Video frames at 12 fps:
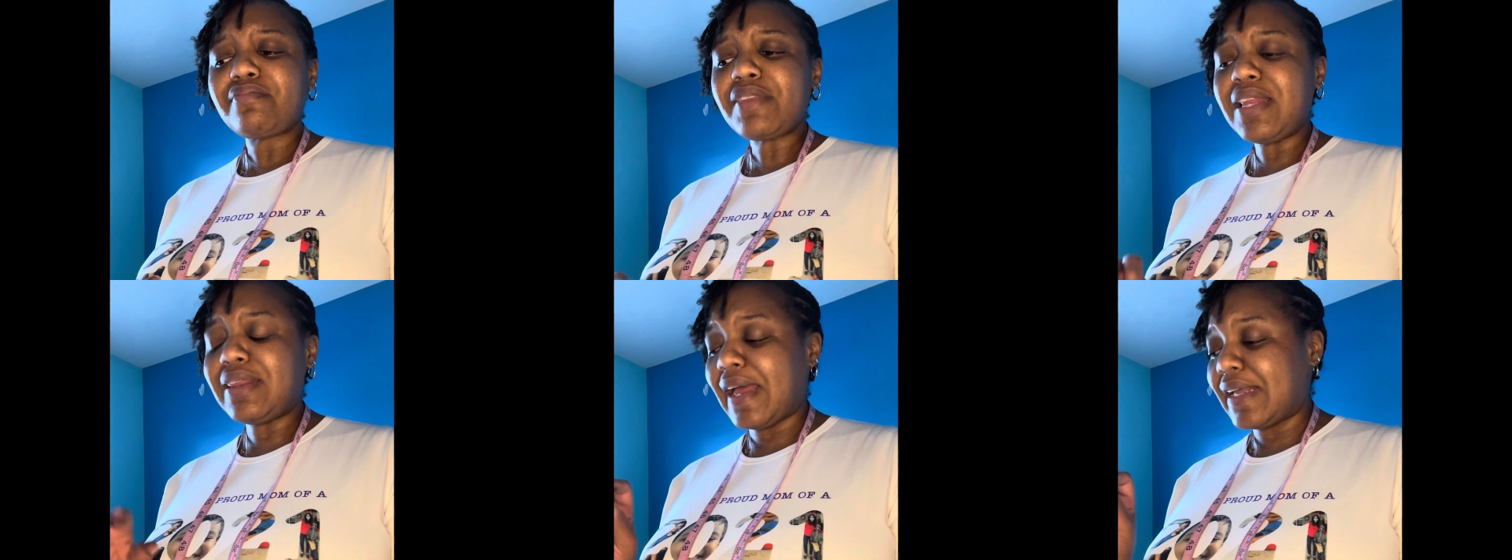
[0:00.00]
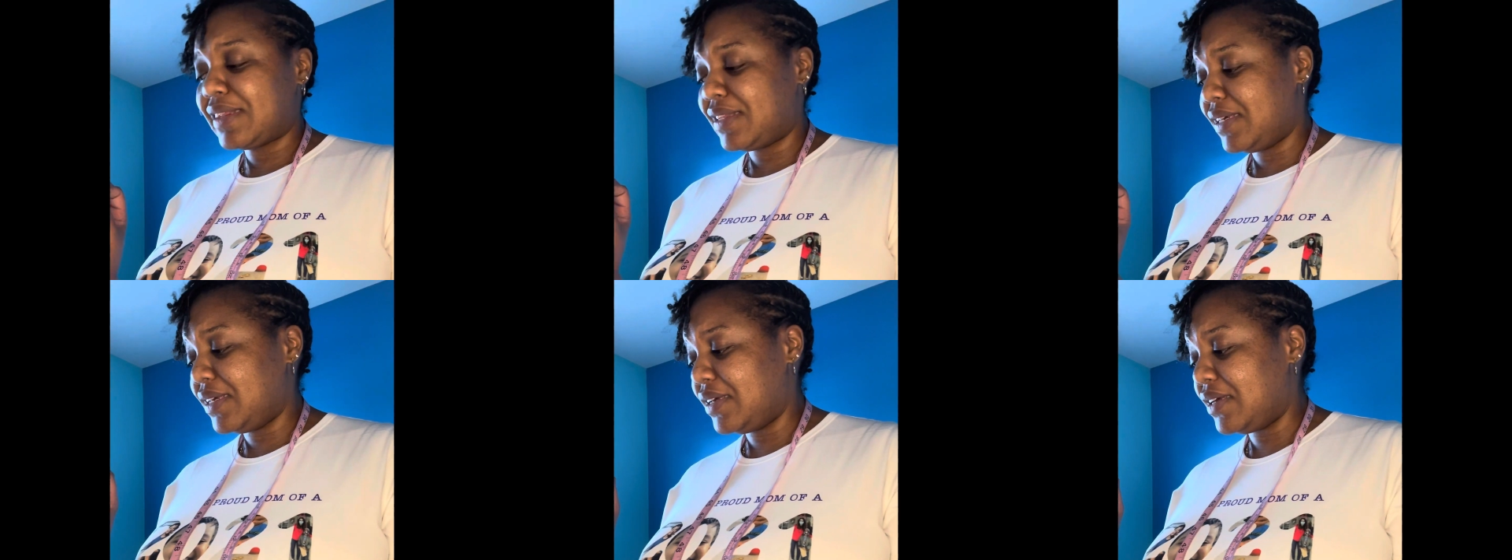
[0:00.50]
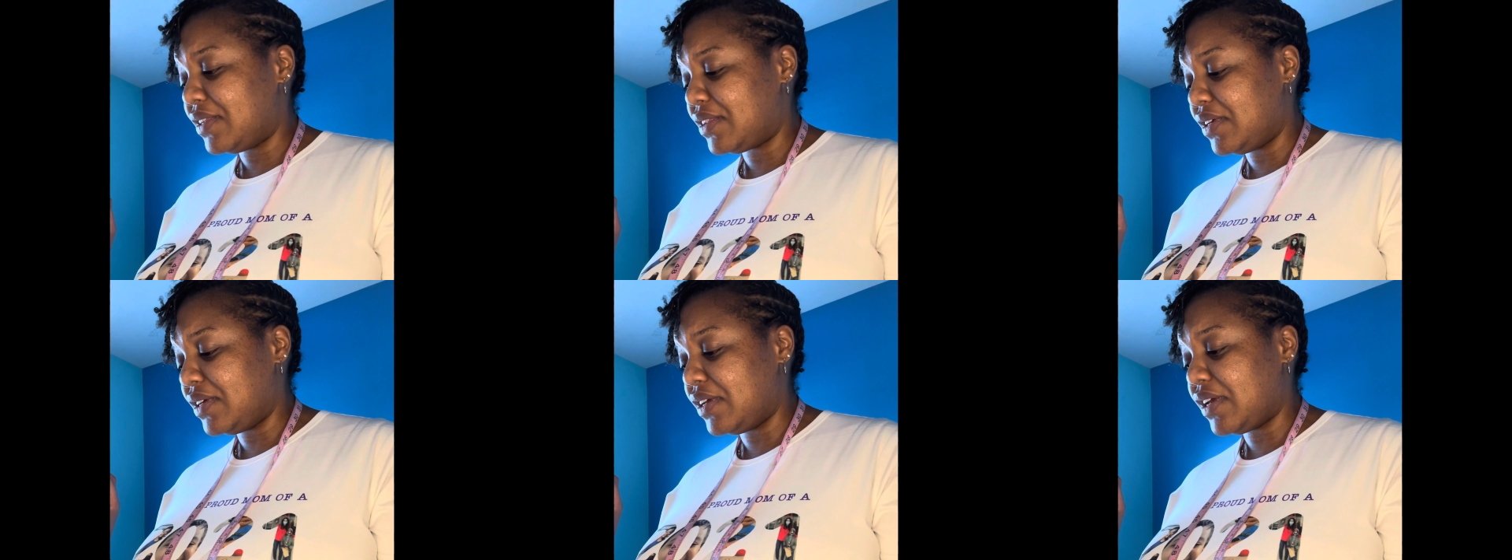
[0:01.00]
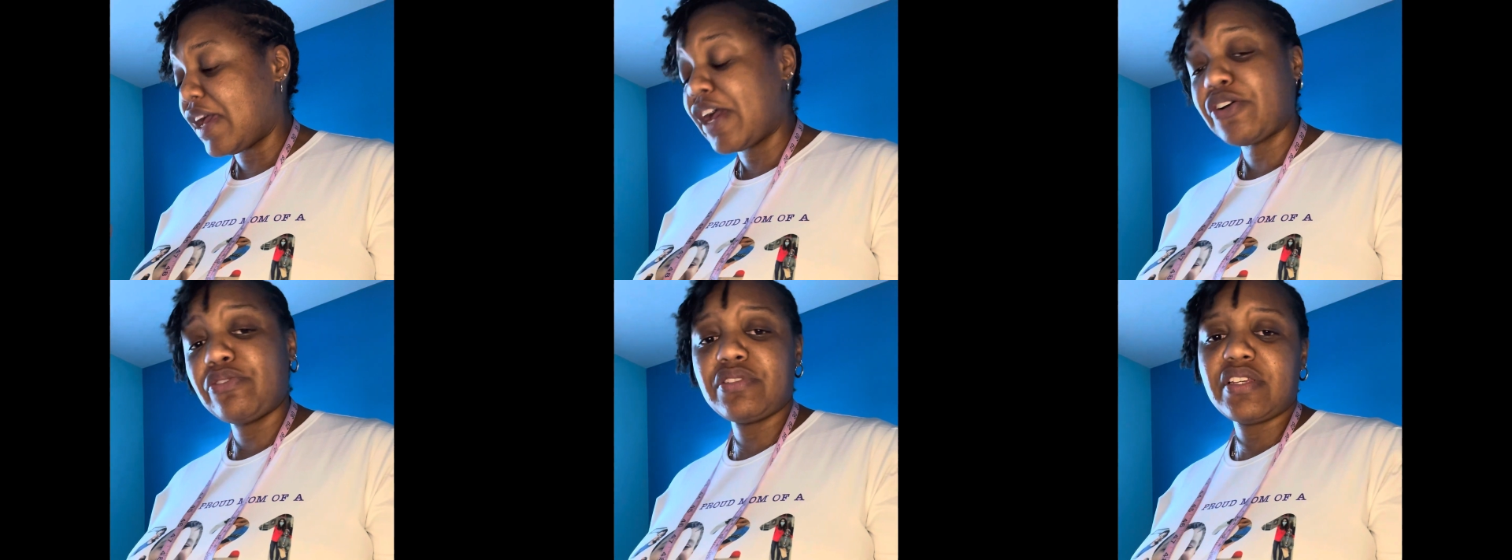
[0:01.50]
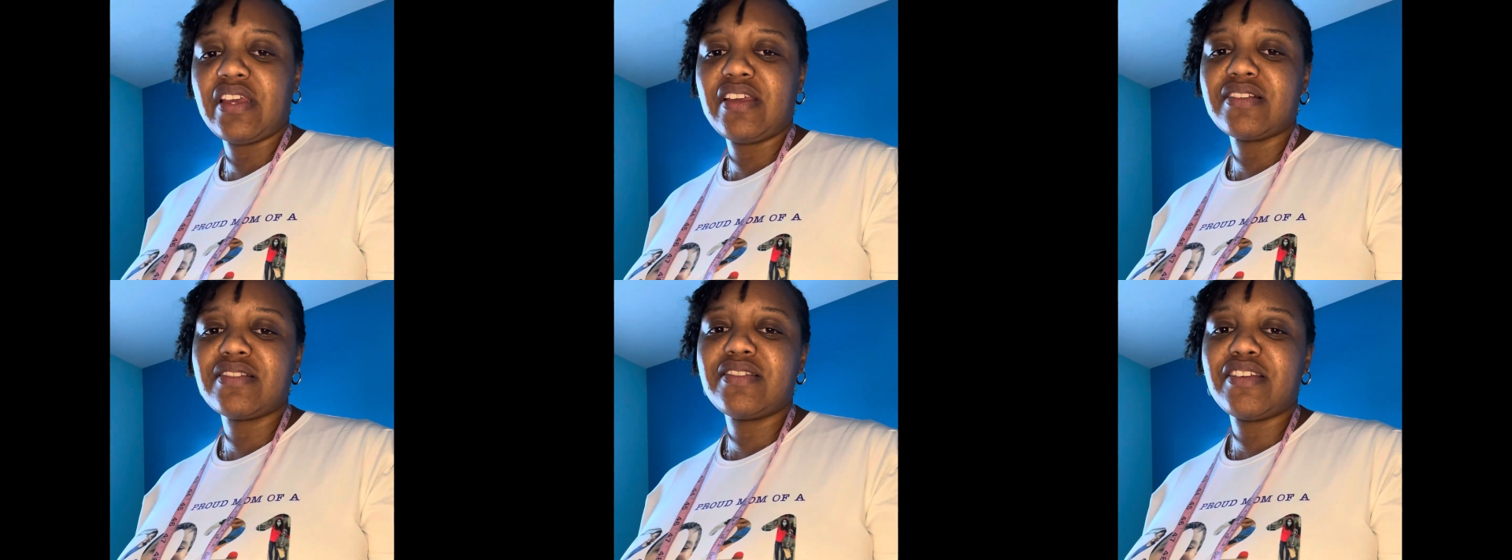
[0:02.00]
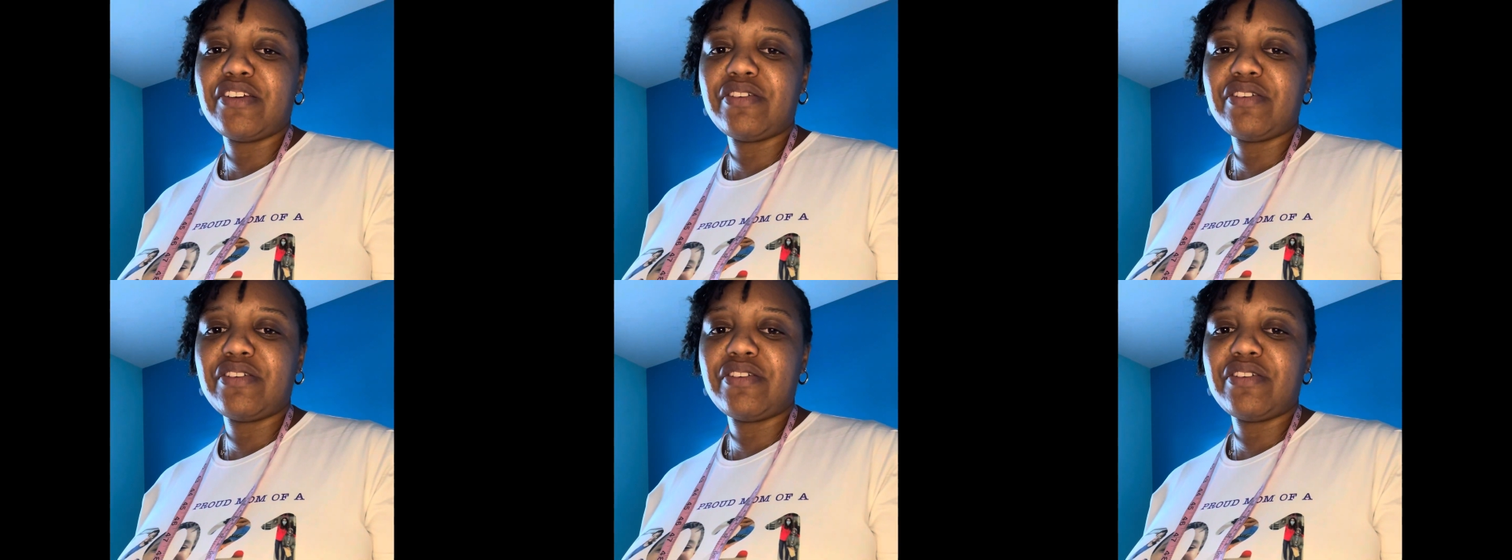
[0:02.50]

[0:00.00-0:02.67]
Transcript: like the Echo tanks there.